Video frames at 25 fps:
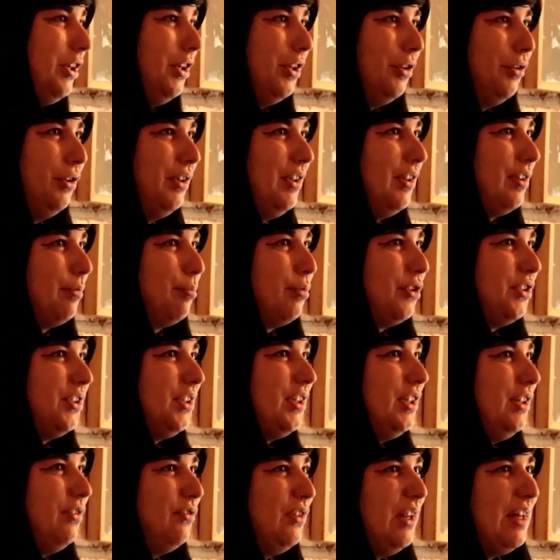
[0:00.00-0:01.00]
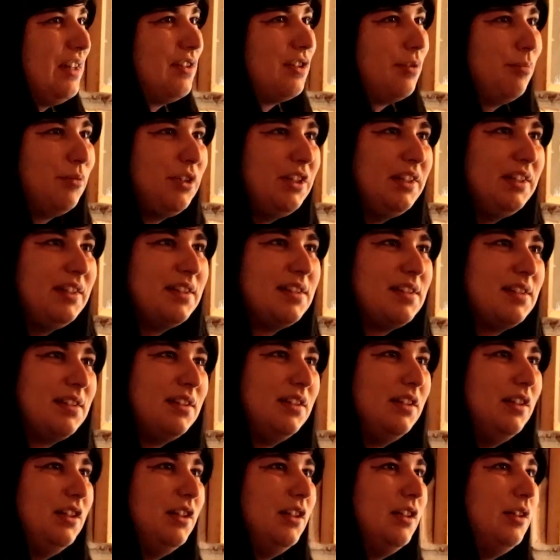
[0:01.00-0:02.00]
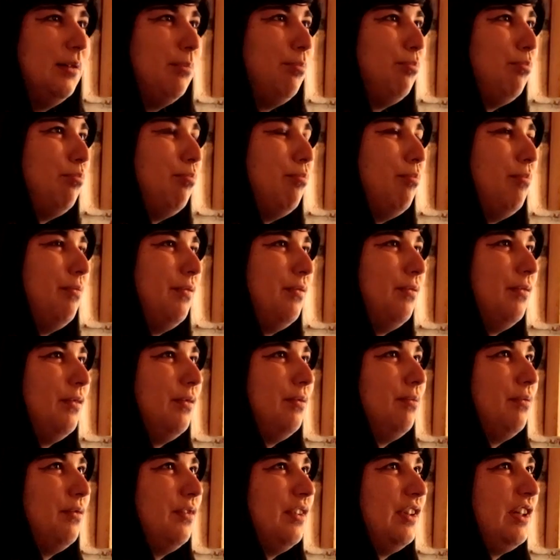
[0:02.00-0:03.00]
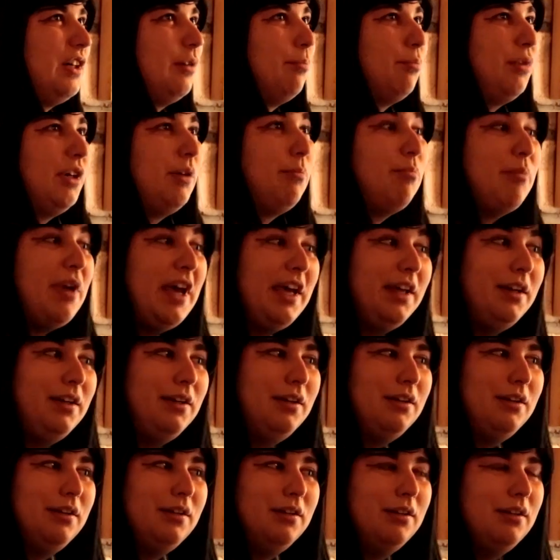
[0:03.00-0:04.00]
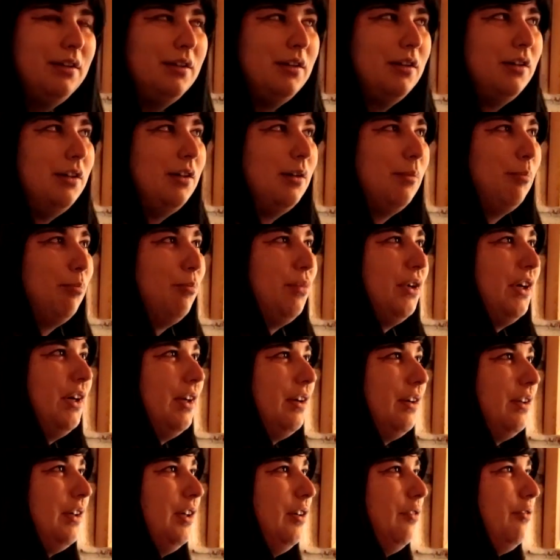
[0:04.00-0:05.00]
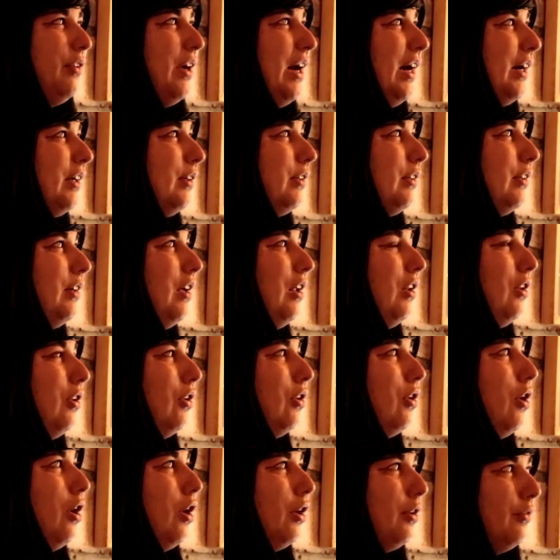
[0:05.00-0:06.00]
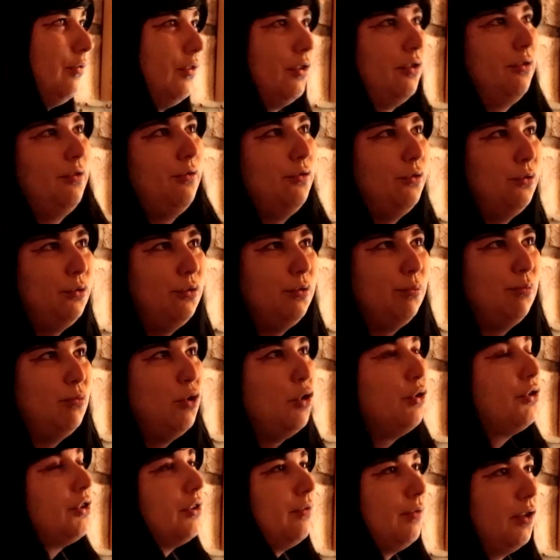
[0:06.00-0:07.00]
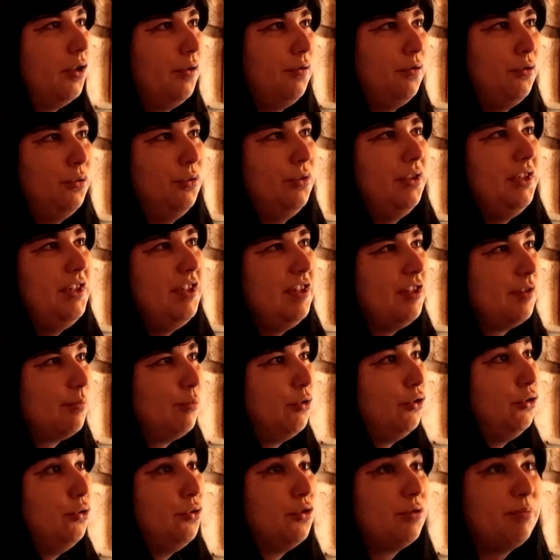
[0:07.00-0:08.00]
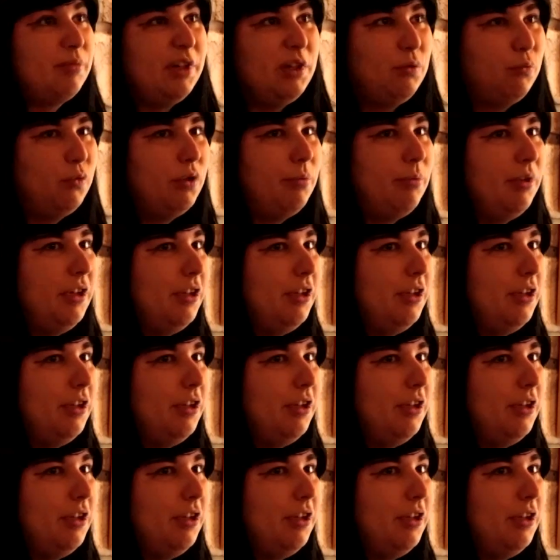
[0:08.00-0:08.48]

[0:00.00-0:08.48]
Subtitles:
here is perceived as something that's done by men, but in fact, a lot of our food, most of our food, is produced by